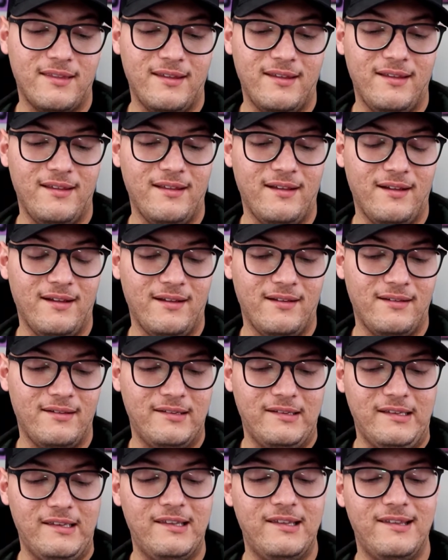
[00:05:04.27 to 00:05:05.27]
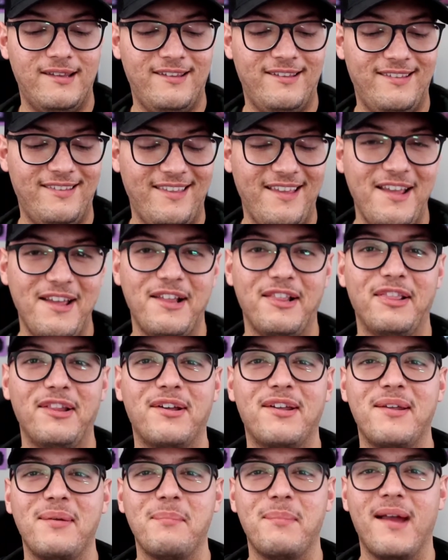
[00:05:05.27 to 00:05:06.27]
it.
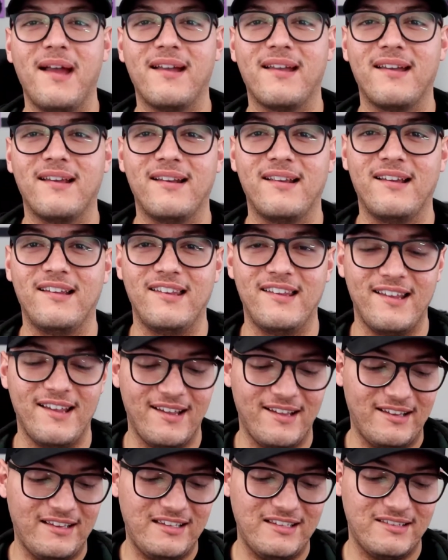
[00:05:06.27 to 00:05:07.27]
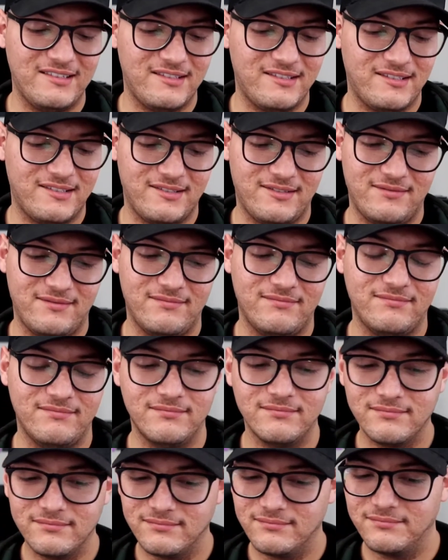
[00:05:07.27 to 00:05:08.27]
Looking back at it, yeah, it's
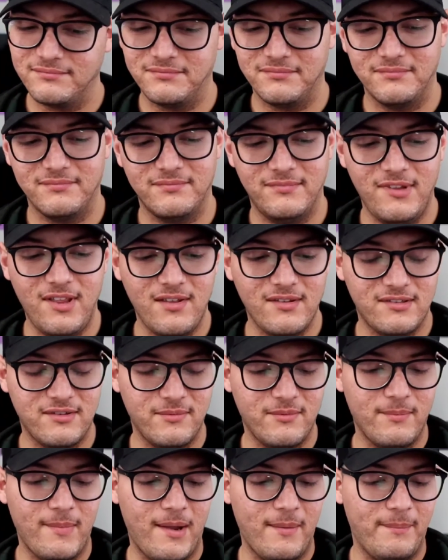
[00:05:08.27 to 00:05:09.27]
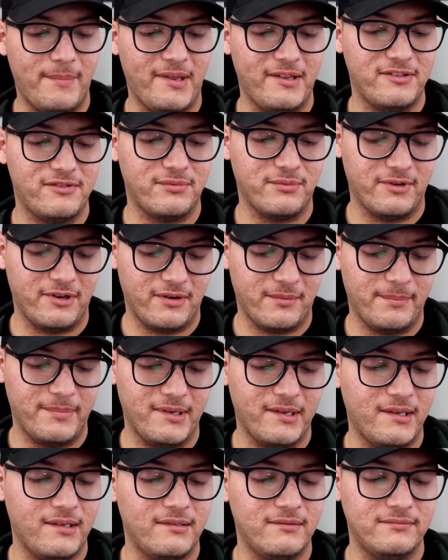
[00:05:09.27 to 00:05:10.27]
not some of my best work,
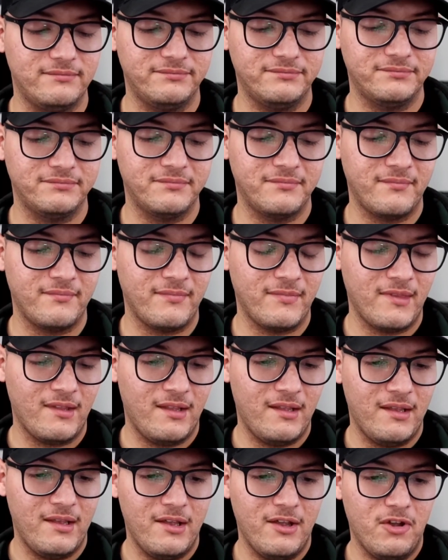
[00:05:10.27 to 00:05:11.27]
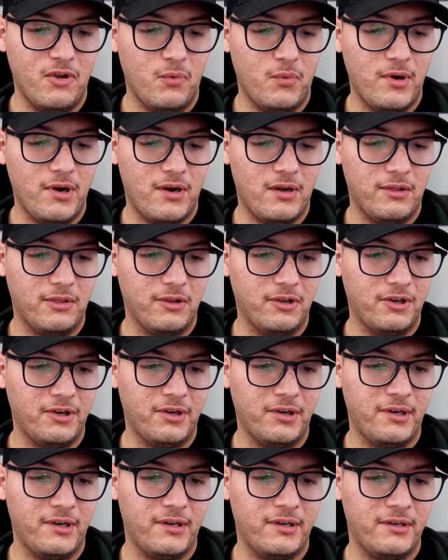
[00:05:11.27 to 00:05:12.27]
but we all
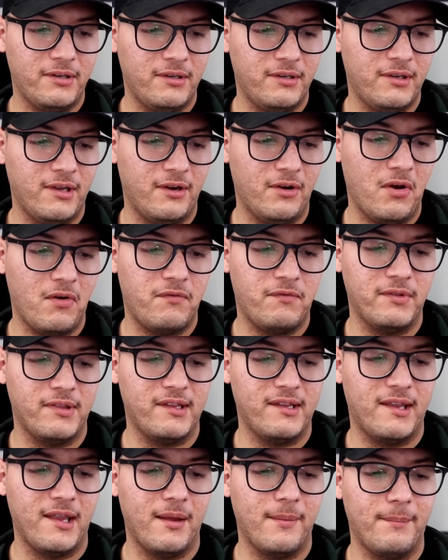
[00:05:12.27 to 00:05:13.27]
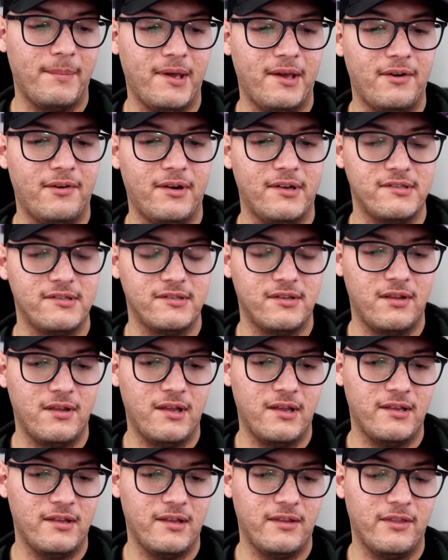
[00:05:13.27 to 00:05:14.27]
learn and hopefully get better as
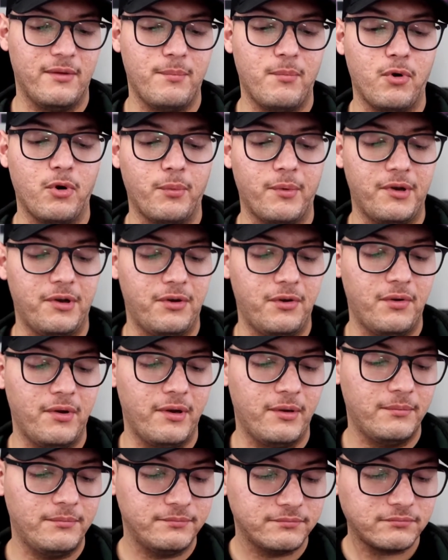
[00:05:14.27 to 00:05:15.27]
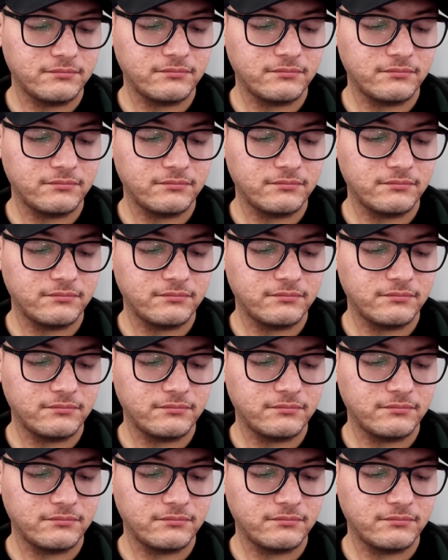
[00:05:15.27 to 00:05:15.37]
the more we do it.